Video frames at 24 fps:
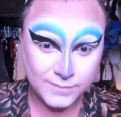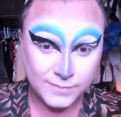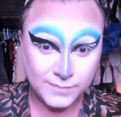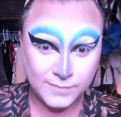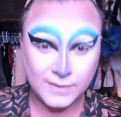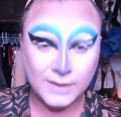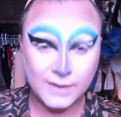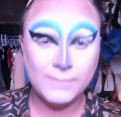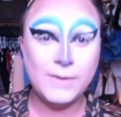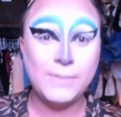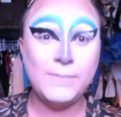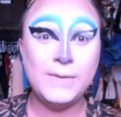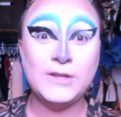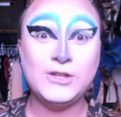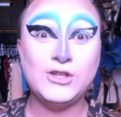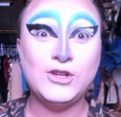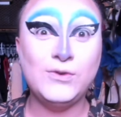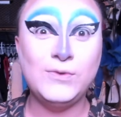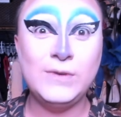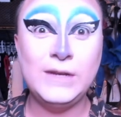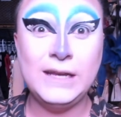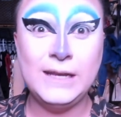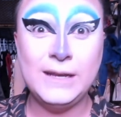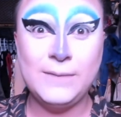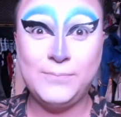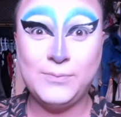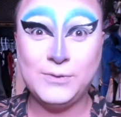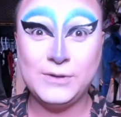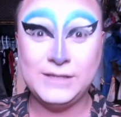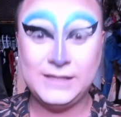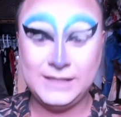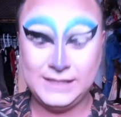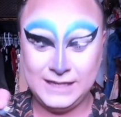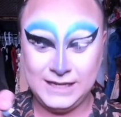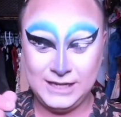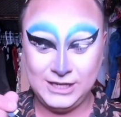But bitch, who needed
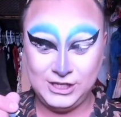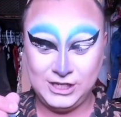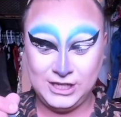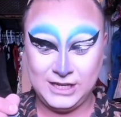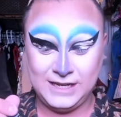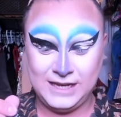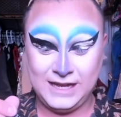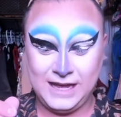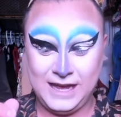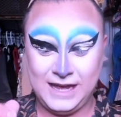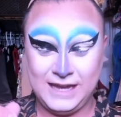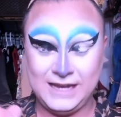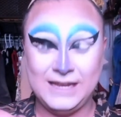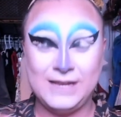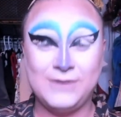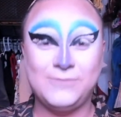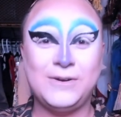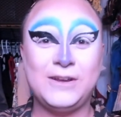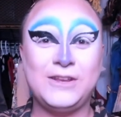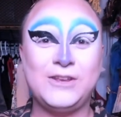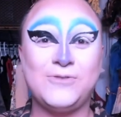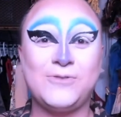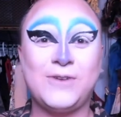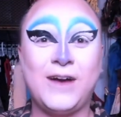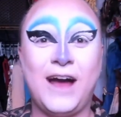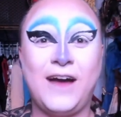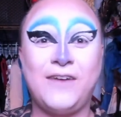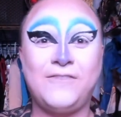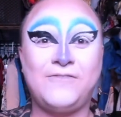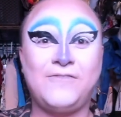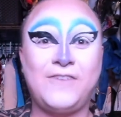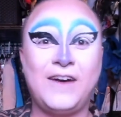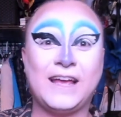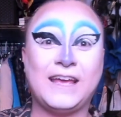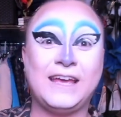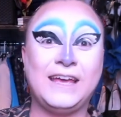precision, honey, when you got
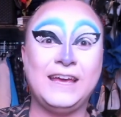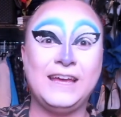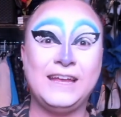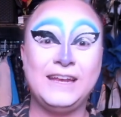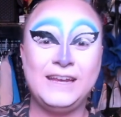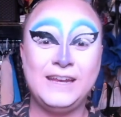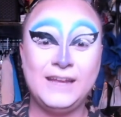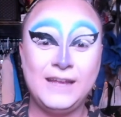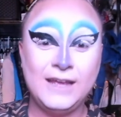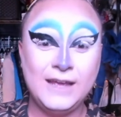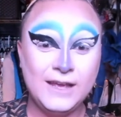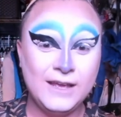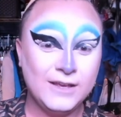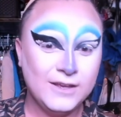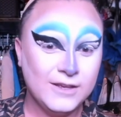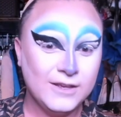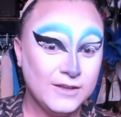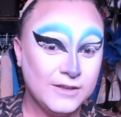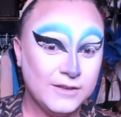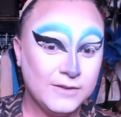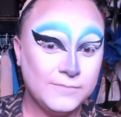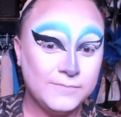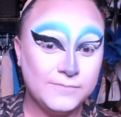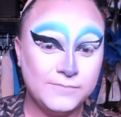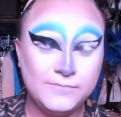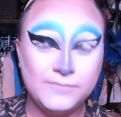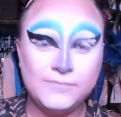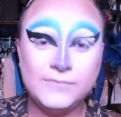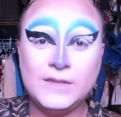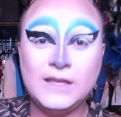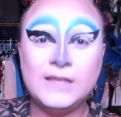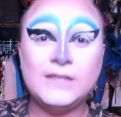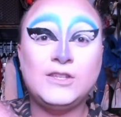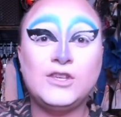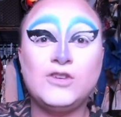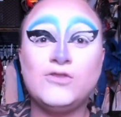fucking...
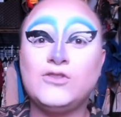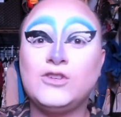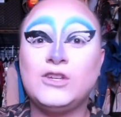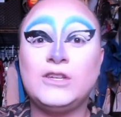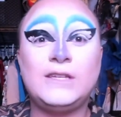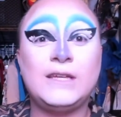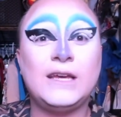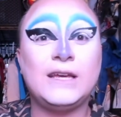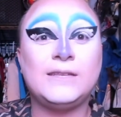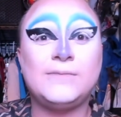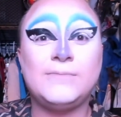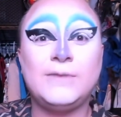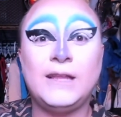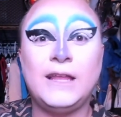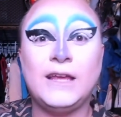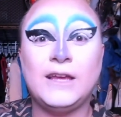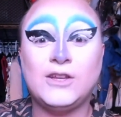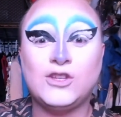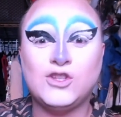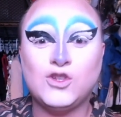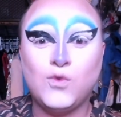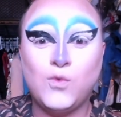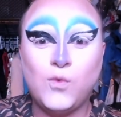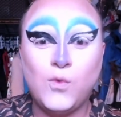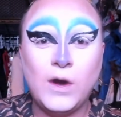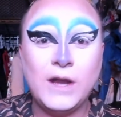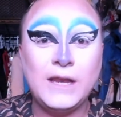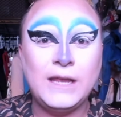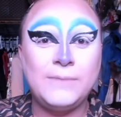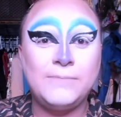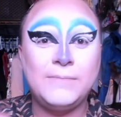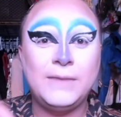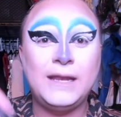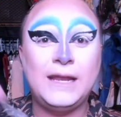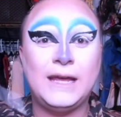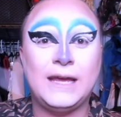This usually takes me like 20
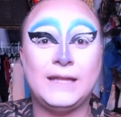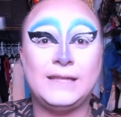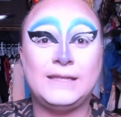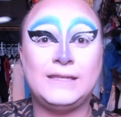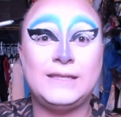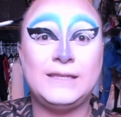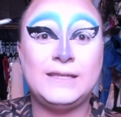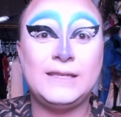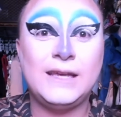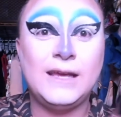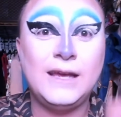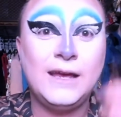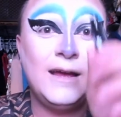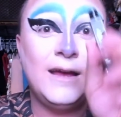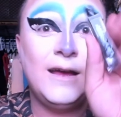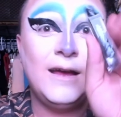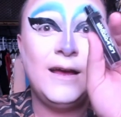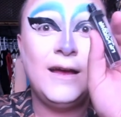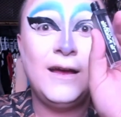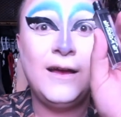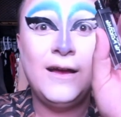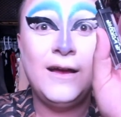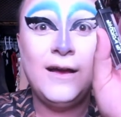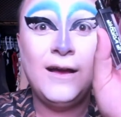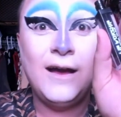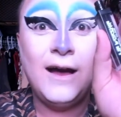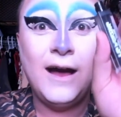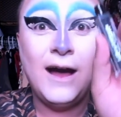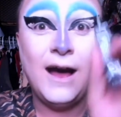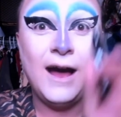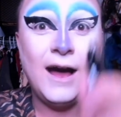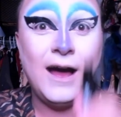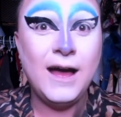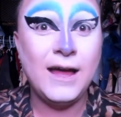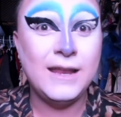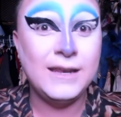minutes.
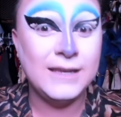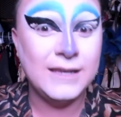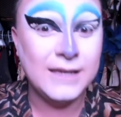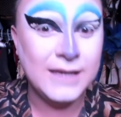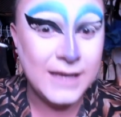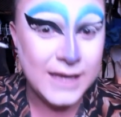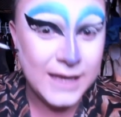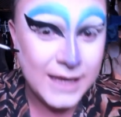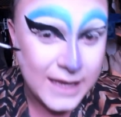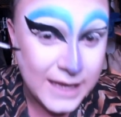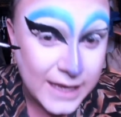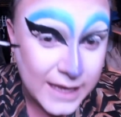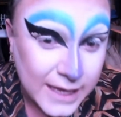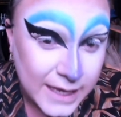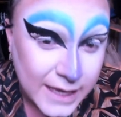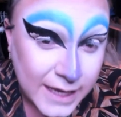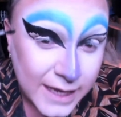Honey!